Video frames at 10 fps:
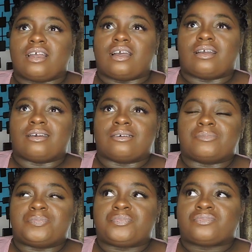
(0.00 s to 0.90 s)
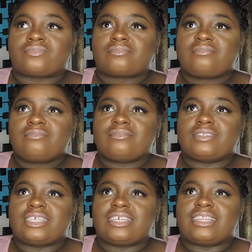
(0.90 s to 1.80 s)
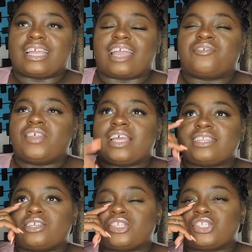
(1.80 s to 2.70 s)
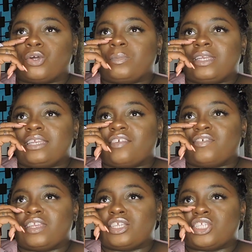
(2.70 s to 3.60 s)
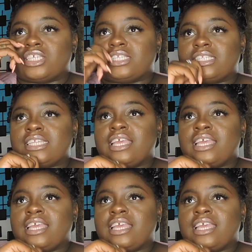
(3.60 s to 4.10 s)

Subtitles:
I feel like there's so many definitions,